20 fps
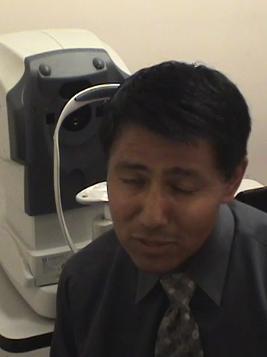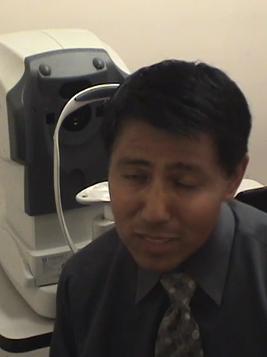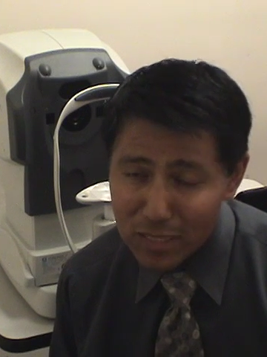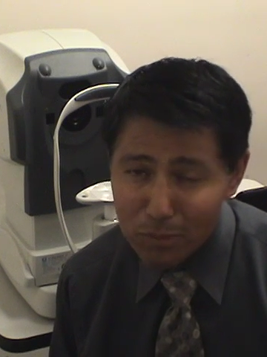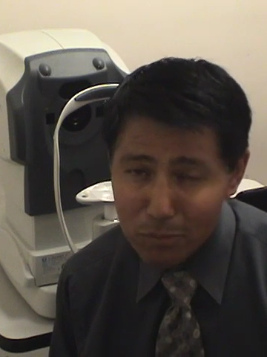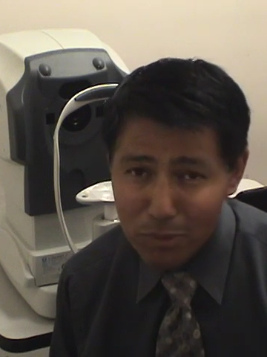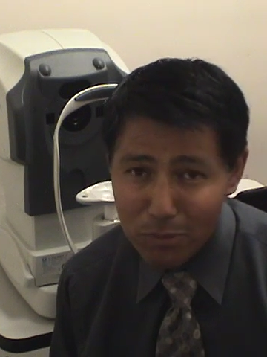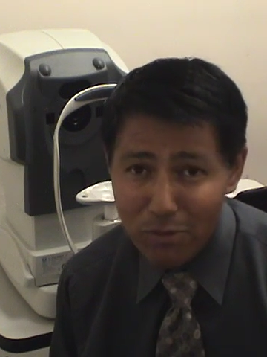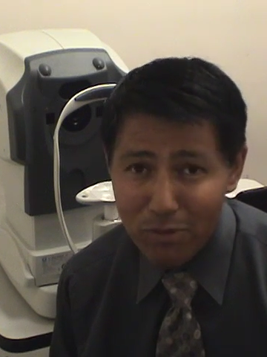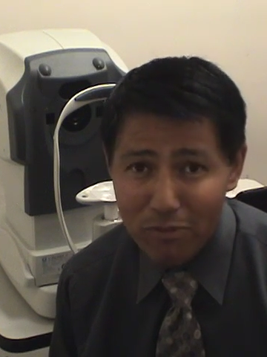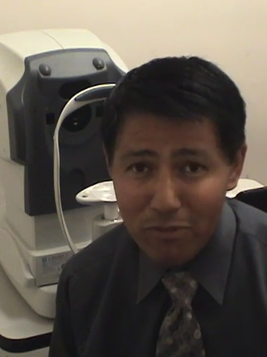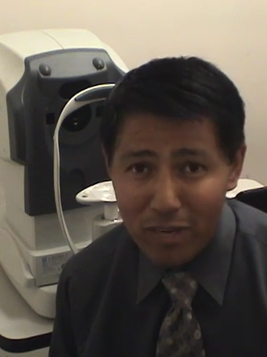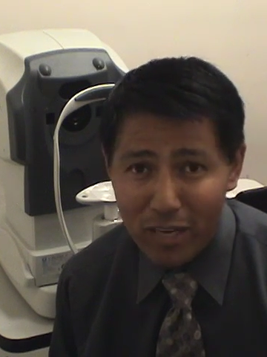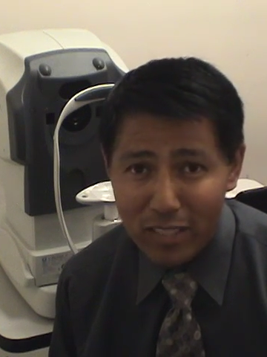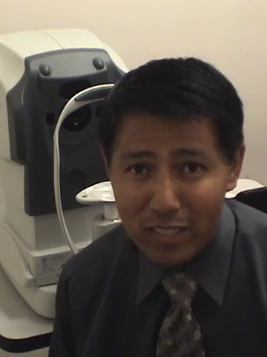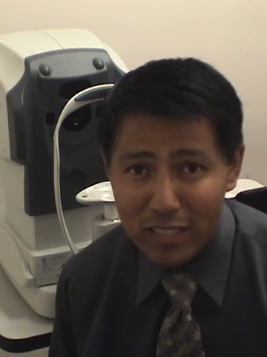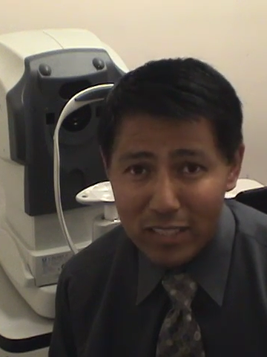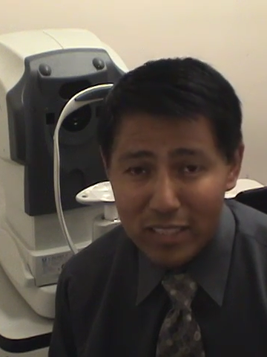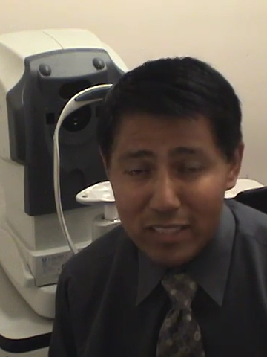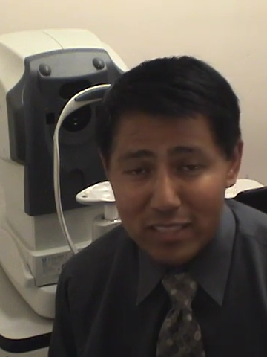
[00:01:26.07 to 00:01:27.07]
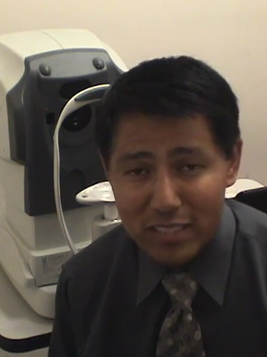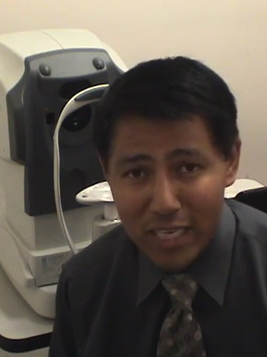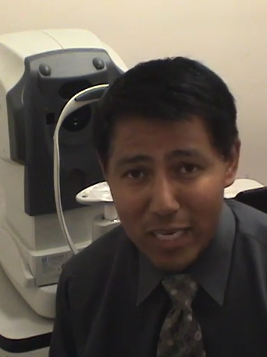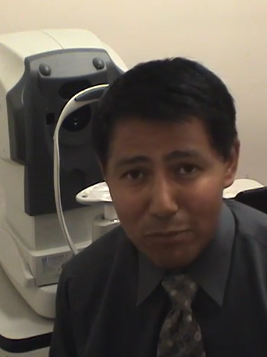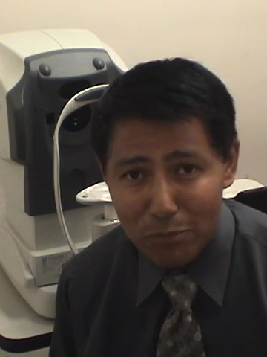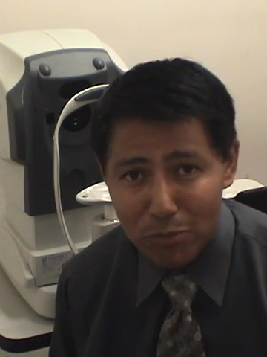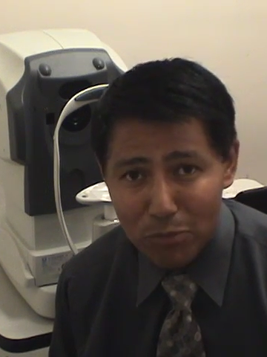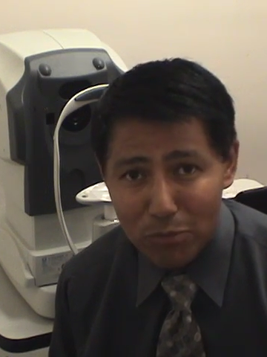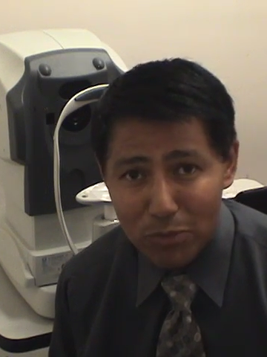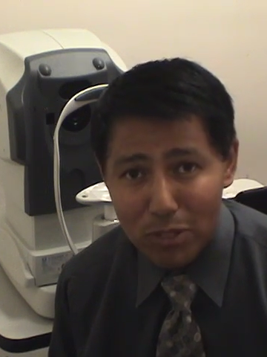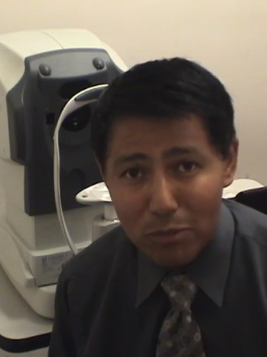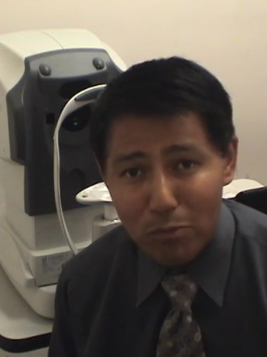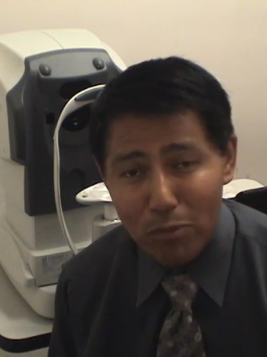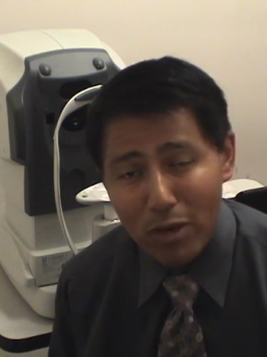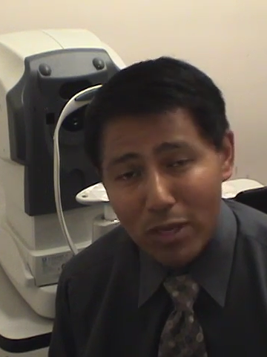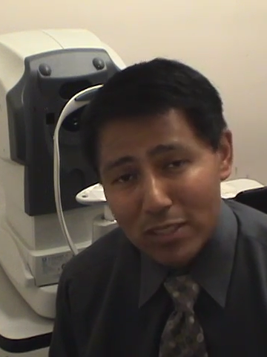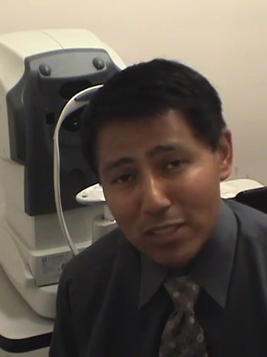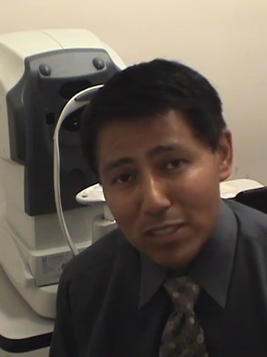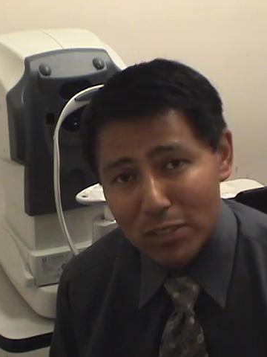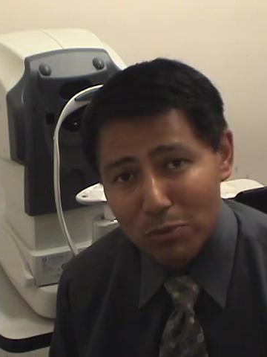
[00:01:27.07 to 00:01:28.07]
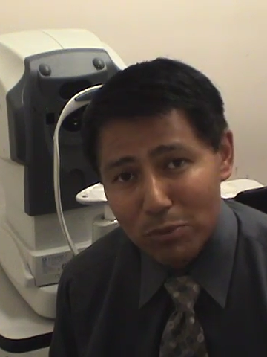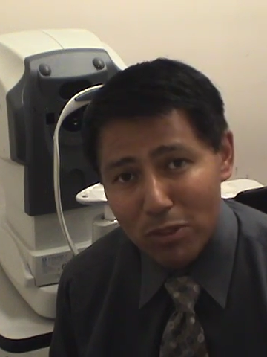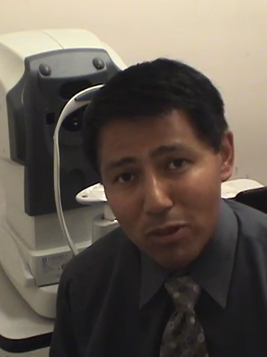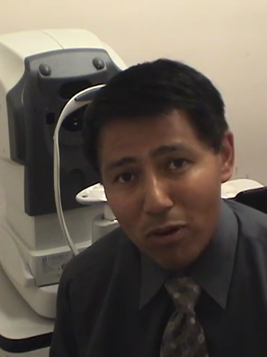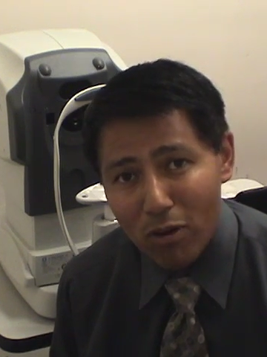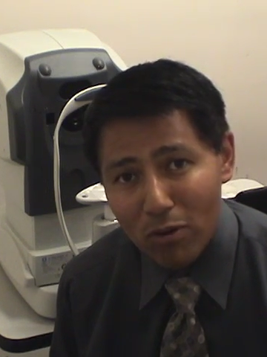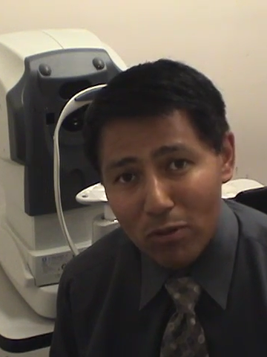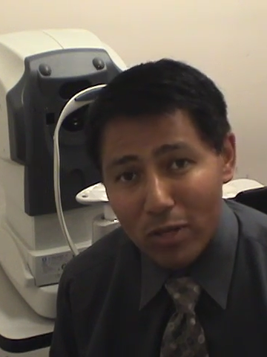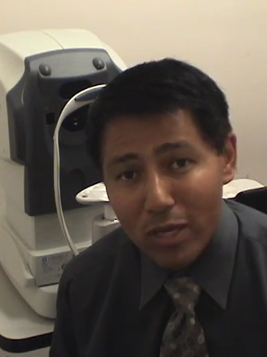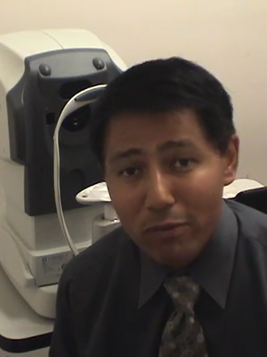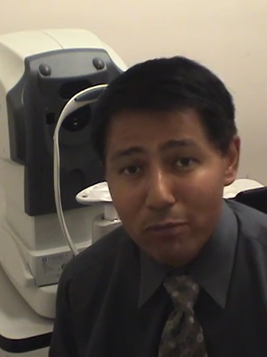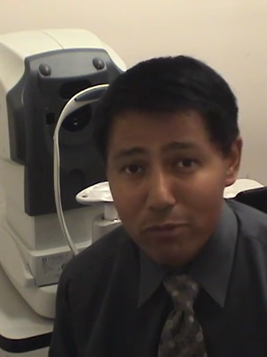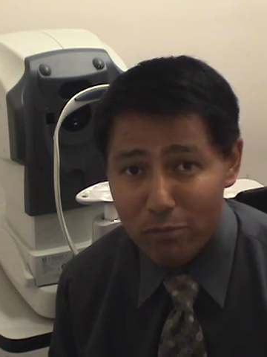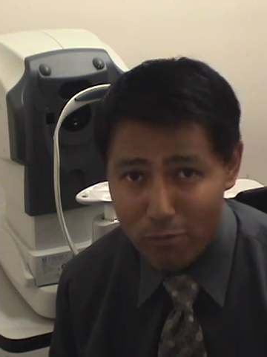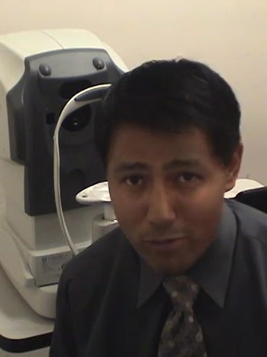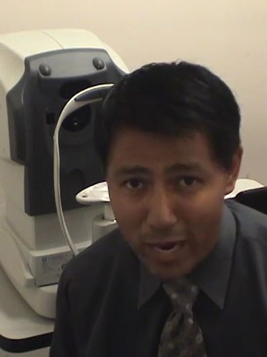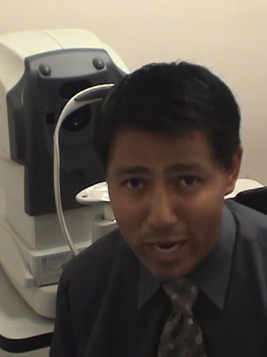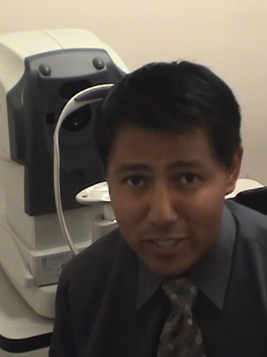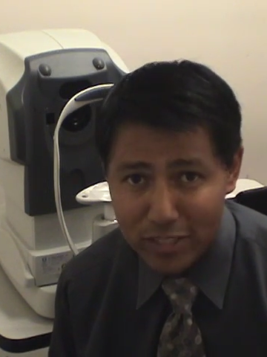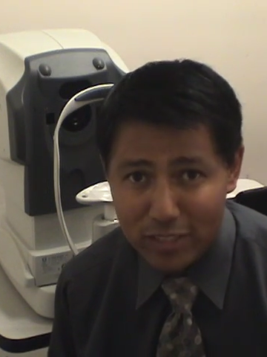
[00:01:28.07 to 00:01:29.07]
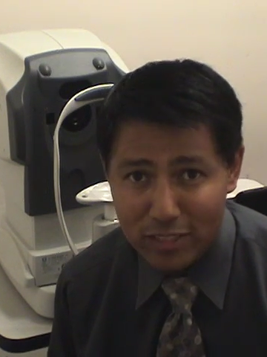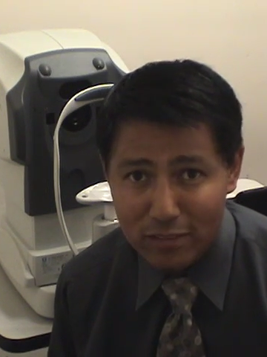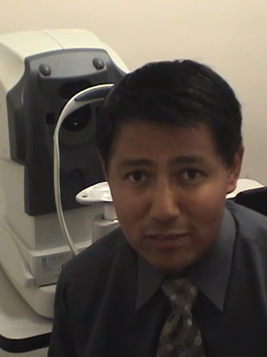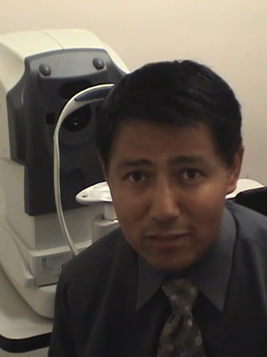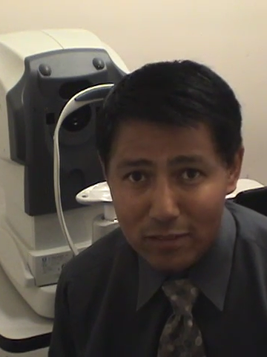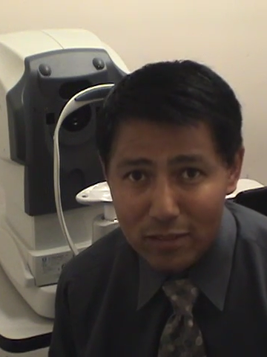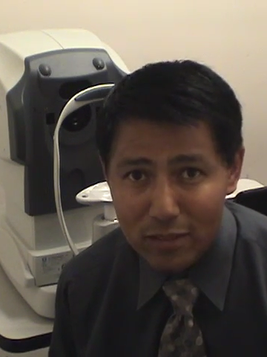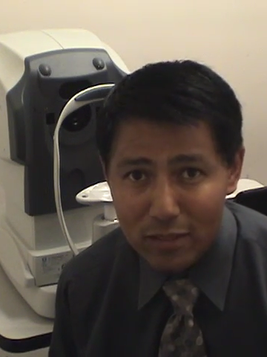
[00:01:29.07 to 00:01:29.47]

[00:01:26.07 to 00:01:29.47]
need to be refined in the exam room with a process we call a refraction.